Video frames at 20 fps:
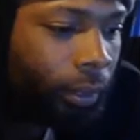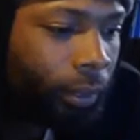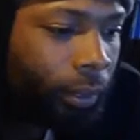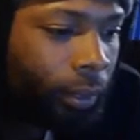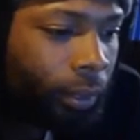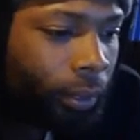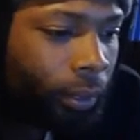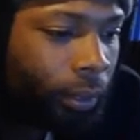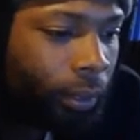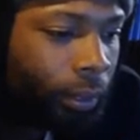
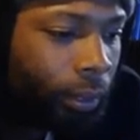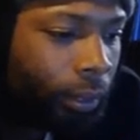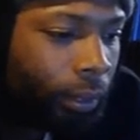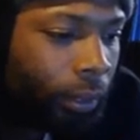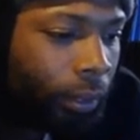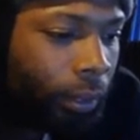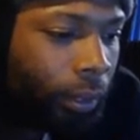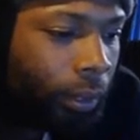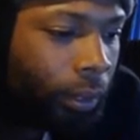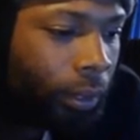
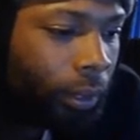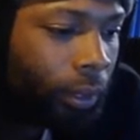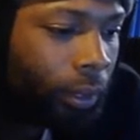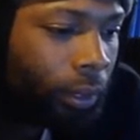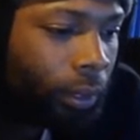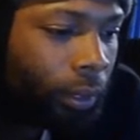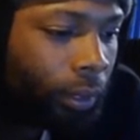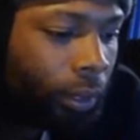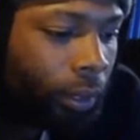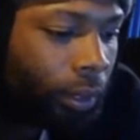
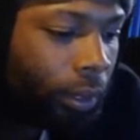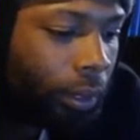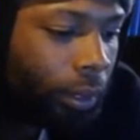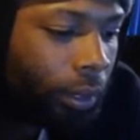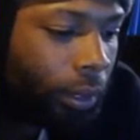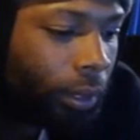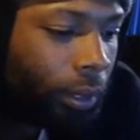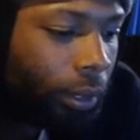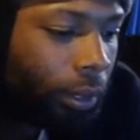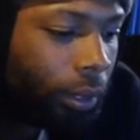
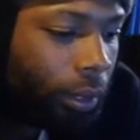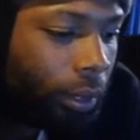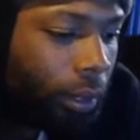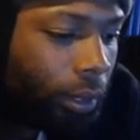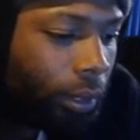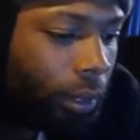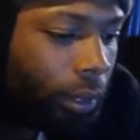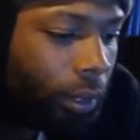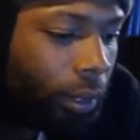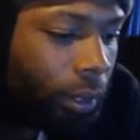
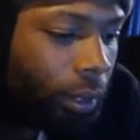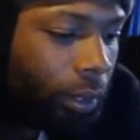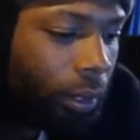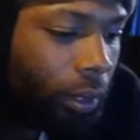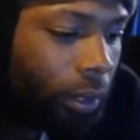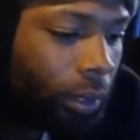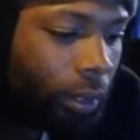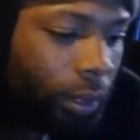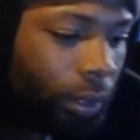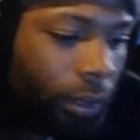
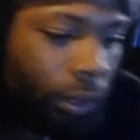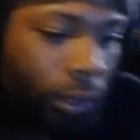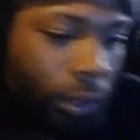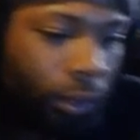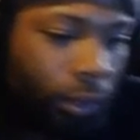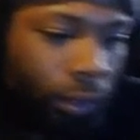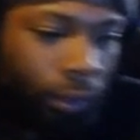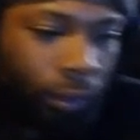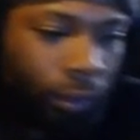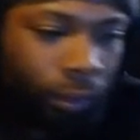
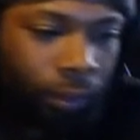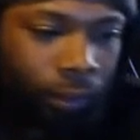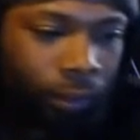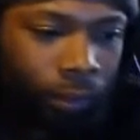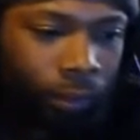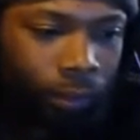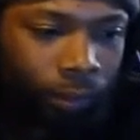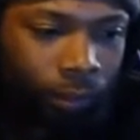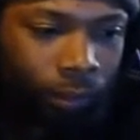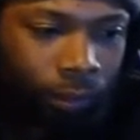
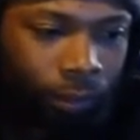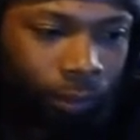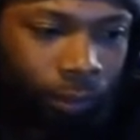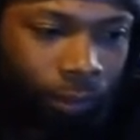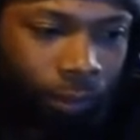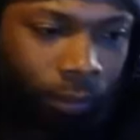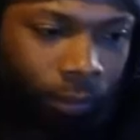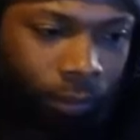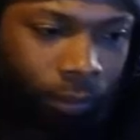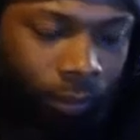
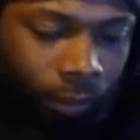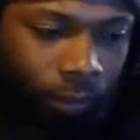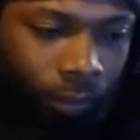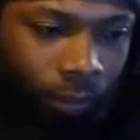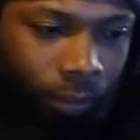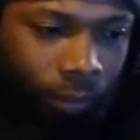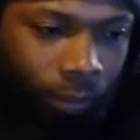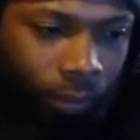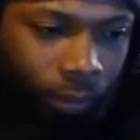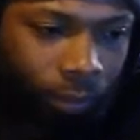
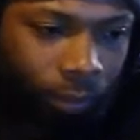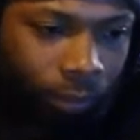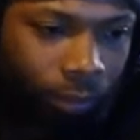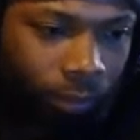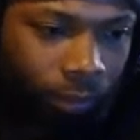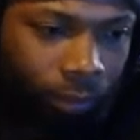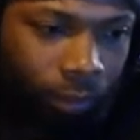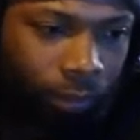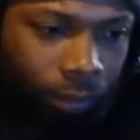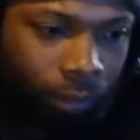
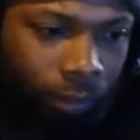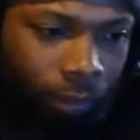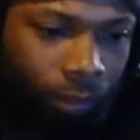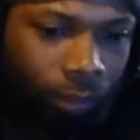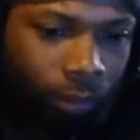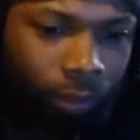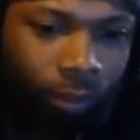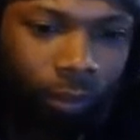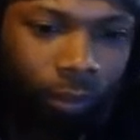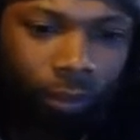
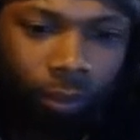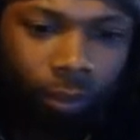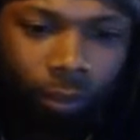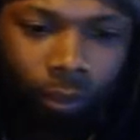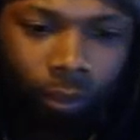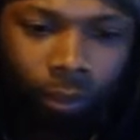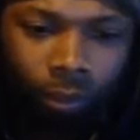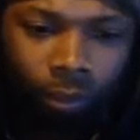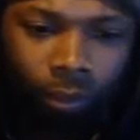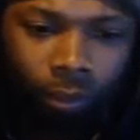
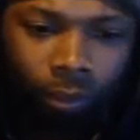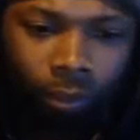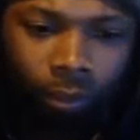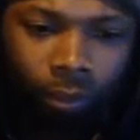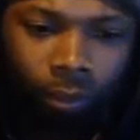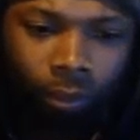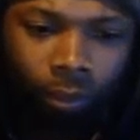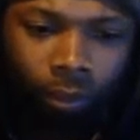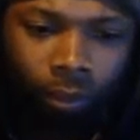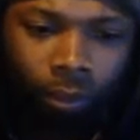
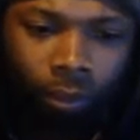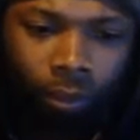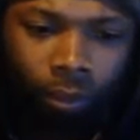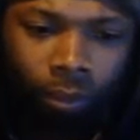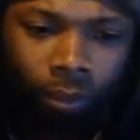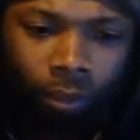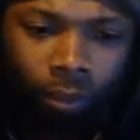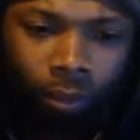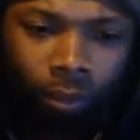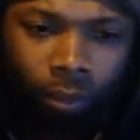
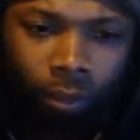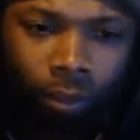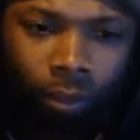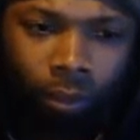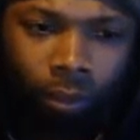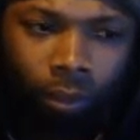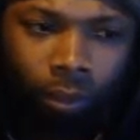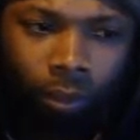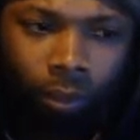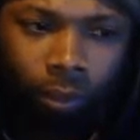The person shown says nothing.